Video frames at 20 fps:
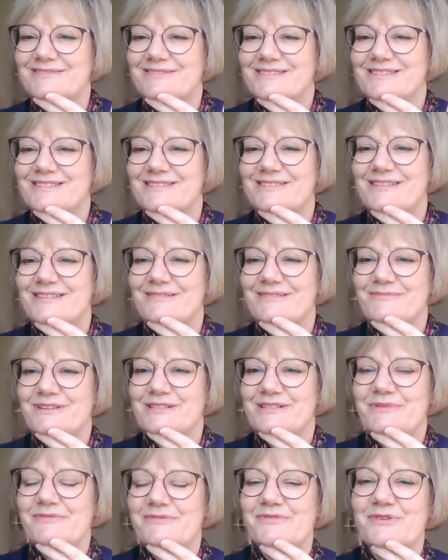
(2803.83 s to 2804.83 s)
So that means
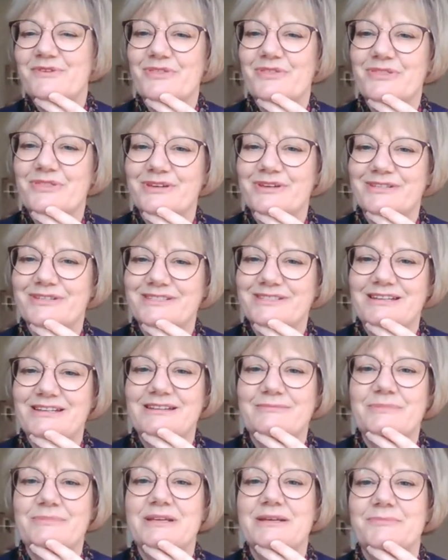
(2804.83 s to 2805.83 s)
we've got 13
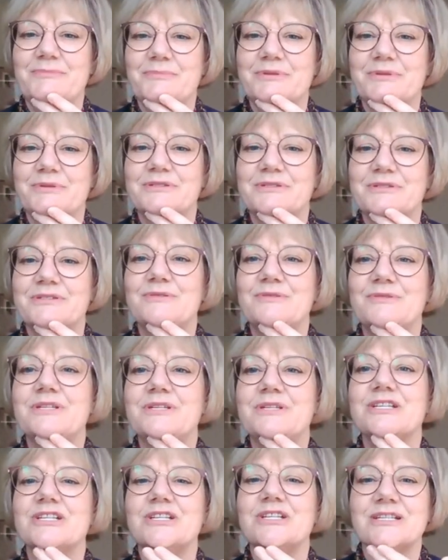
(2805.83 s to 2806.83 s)
people. So we
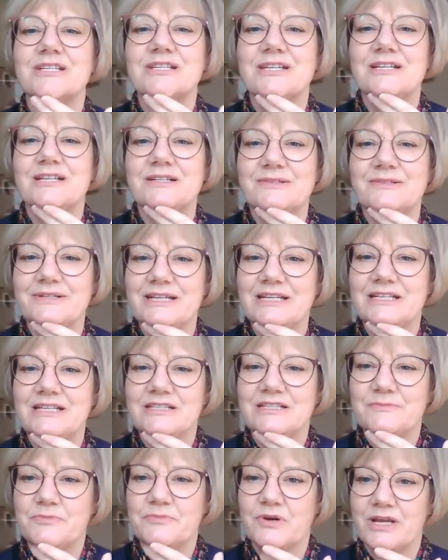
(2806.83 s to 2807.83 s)
could go
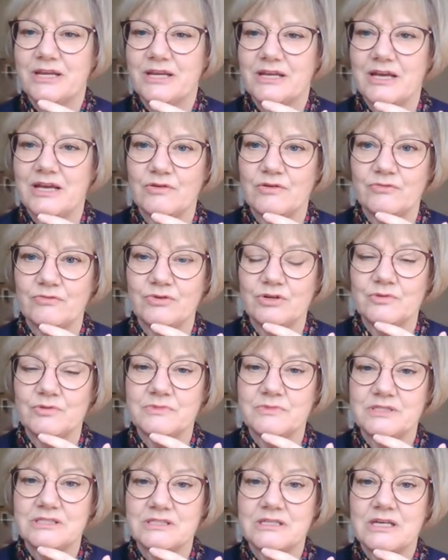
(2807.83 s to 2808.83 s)
into breakout
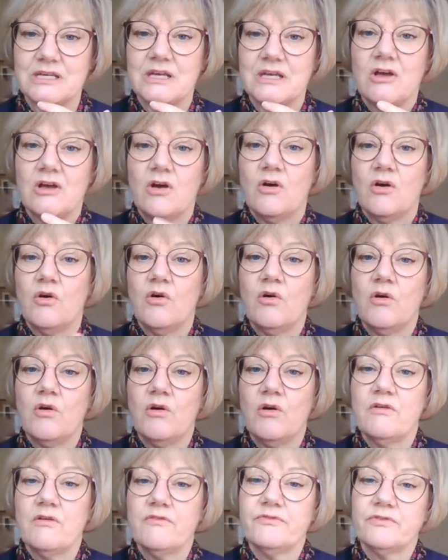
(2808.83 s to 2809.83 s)
rooms
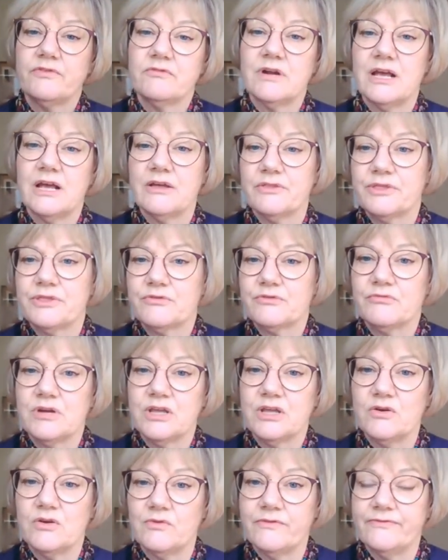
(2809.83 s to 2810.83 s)
of around 3
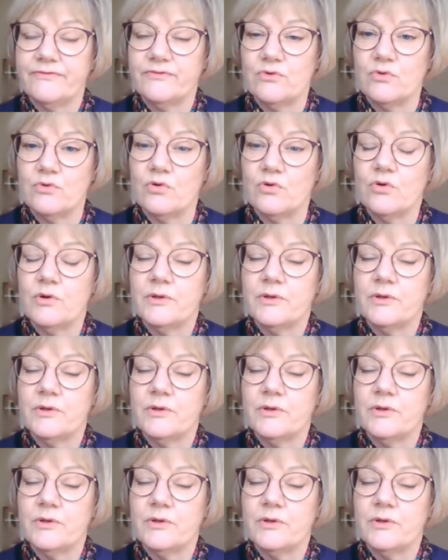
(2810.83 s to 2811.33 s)
or 4,